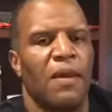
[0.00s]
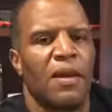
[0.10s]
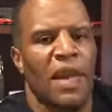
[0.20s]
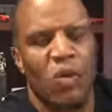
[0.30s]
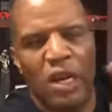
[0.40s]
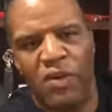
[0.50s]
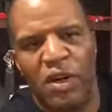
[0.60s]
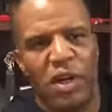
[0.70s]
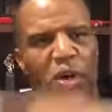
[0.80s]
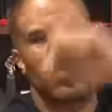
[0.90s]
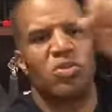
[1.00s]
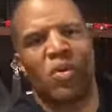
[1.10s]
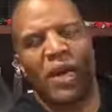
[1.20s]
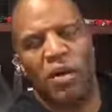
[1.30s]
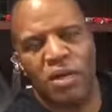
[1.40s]
And whatever goes
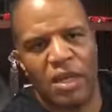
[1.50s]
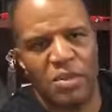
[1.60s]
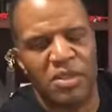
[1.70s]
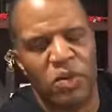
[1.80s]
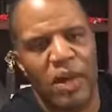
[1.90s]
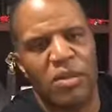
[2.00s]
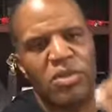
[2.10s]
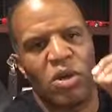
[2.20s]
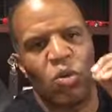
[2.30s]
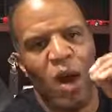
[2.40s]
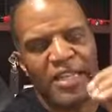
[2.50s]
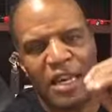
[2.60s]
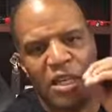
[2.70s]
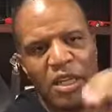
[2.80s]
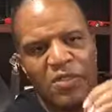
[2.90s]
around comes around. So watch how
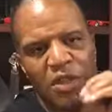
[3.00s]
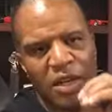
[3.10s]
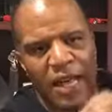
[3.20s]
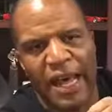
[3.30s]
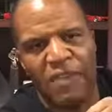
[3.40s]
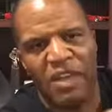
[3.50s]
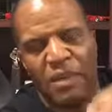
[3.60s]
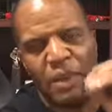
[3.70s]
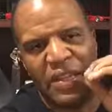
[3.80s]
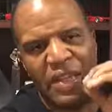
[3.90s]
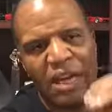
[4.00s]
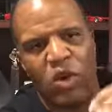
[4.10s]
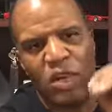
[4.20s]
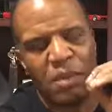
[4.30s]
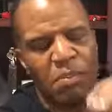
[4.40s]
you live your life. And it may be the
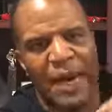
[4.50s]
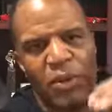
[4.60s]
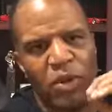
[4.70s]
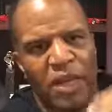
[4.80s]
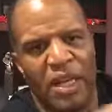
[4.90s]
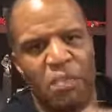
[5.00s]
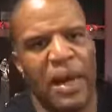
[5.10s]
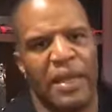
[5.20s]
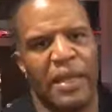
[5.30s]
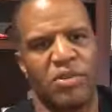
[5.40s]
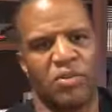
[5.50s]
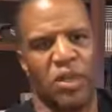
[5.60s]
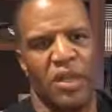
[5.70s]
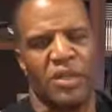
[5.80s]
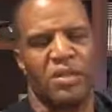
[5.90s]
only Bible anybody else
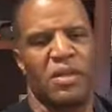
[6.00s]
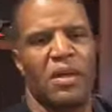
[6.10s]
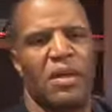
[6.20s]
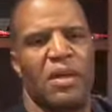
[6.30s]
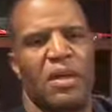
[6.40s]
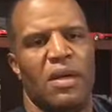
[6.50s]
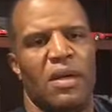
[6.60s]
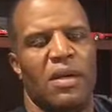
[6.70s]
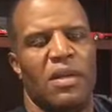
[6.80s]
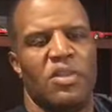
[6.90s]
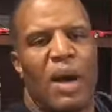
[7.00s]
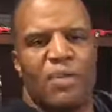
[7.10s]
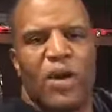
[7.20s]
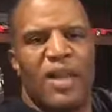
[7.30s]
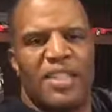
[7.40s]
reads. So I'm
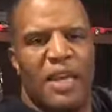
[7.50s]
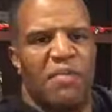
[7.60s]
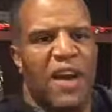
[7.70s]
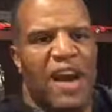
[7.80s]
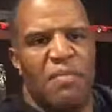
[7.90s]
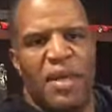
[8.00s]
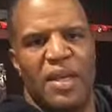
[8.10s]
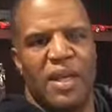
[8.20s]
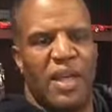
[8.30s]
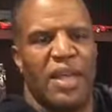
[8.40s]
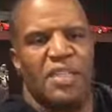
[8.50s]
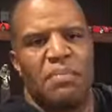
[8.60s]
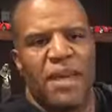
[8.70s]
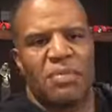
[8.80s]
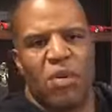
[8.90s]
trying to take 5 million kids and
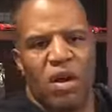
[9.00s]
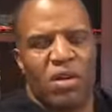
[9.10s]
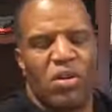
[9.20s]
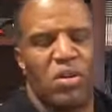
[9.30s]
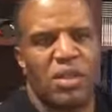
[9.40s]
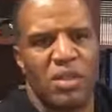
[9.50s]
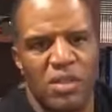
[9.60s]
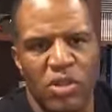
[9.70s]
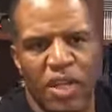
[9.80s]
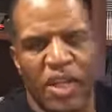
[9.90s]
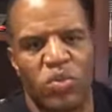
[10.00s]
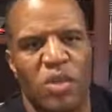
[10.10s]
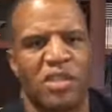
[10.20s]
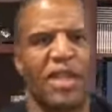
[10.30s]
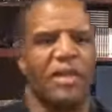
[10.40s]
make smart cool so kids want
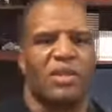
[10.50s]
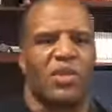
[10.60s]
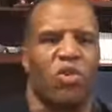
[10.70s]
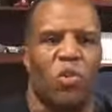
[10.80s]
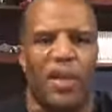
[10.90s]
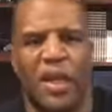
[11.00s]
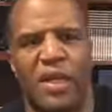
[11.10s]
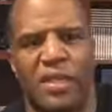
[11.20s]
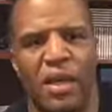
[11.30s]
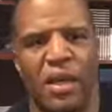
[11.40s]
to stay in school, because